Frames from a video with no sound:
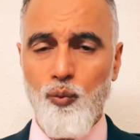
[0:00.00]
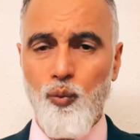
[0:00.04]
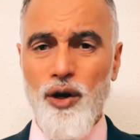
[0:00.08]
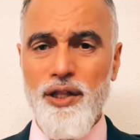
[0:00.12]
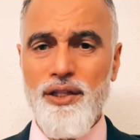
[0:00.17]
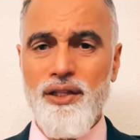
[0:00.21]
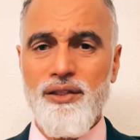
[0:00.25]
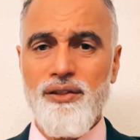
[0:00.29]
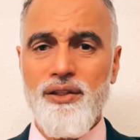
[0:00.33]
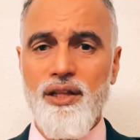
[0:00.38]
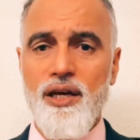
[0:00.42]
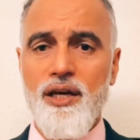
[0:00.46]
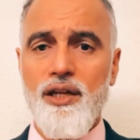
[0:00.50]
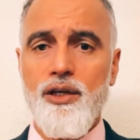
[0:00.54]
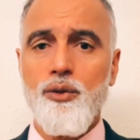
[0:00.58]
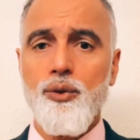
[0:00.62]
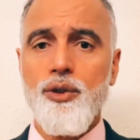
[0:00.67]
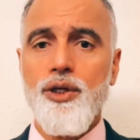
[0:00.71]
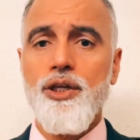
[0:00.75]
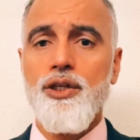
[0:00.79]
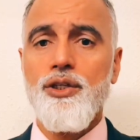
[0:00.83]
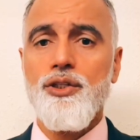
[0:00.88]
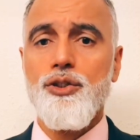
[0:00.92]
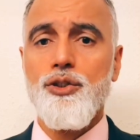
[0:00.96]
whether they're
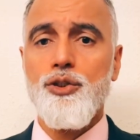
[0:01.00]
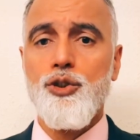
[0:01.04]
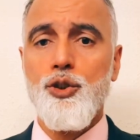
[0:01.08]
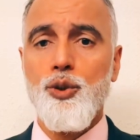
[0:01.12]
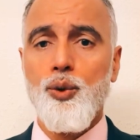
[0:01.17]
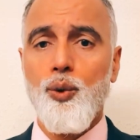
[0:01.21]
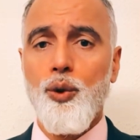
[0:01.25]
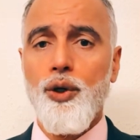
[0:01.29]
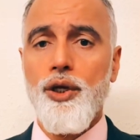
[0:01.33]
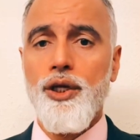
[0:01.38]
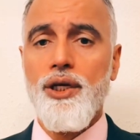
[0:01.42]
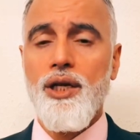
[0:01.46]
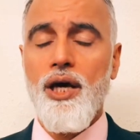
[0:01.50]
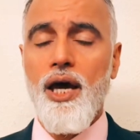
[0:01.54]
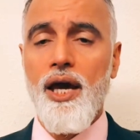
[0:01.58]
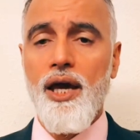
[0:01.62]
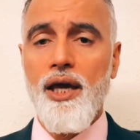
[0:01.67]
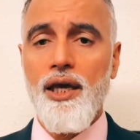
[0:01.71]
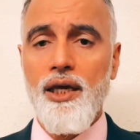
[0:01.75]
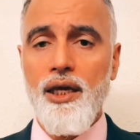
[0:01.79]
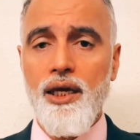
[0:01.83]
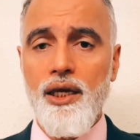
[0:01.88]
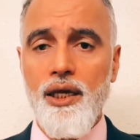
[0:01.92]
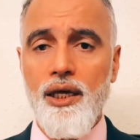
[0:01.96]
looking to join
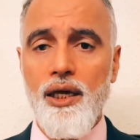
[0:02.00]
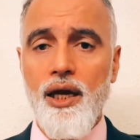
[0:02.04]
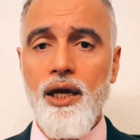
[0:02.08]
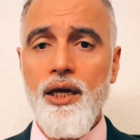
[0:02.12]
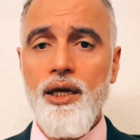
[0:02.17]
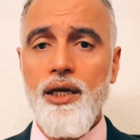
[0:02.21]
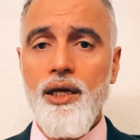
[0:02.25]
a